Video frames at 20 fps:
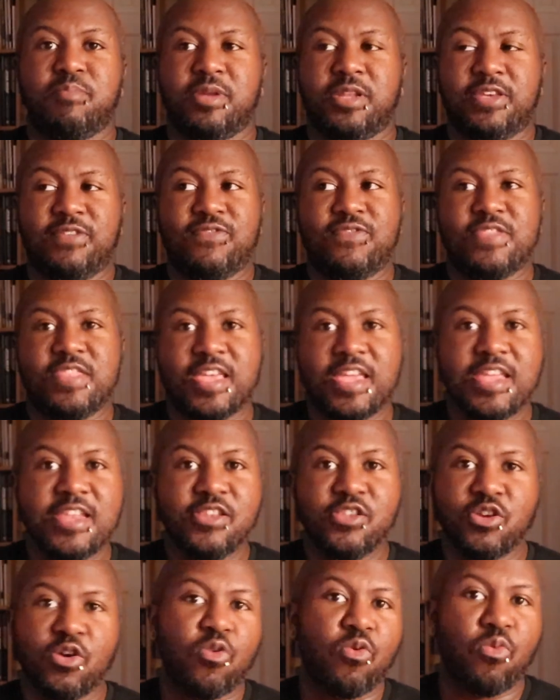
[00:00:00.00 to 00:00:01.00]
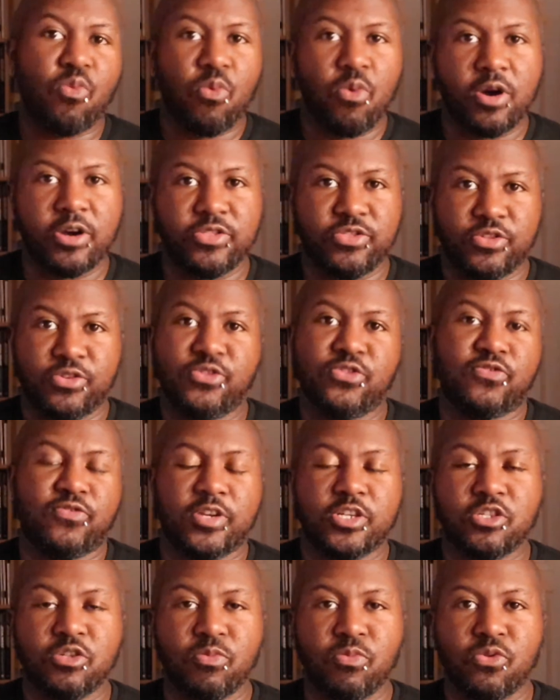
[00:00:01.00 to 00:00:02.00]
but if they don't want those
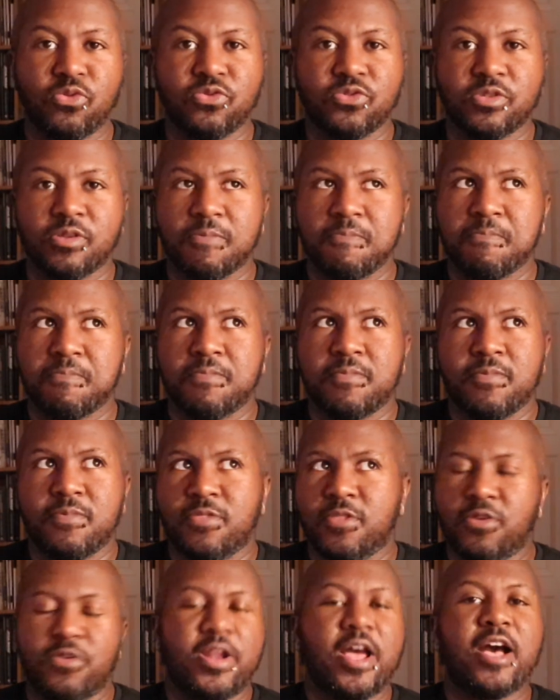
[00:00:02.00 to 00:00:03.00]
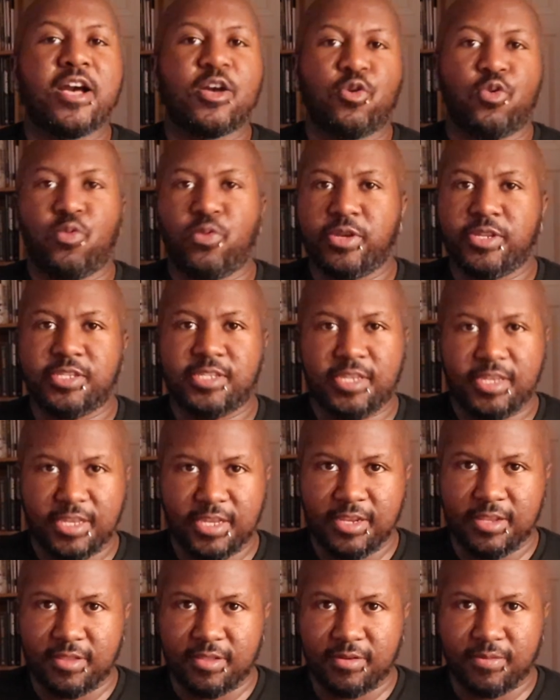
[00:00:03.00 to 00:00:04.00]
vegetables, they're not going to
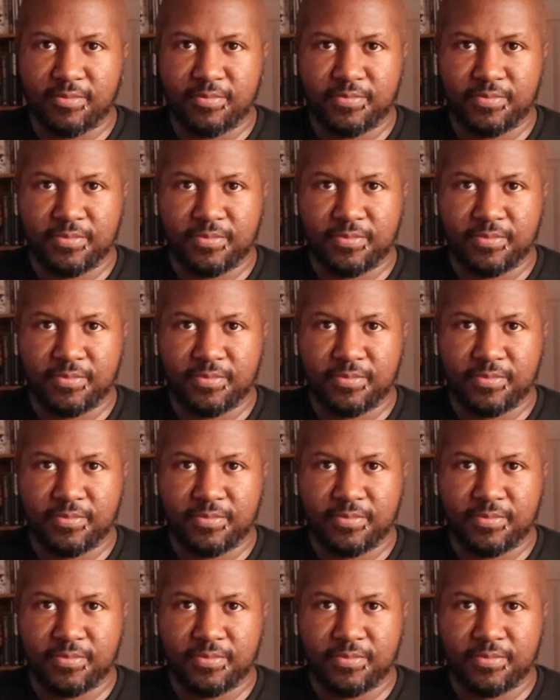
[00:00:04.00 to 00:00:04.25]
eat them.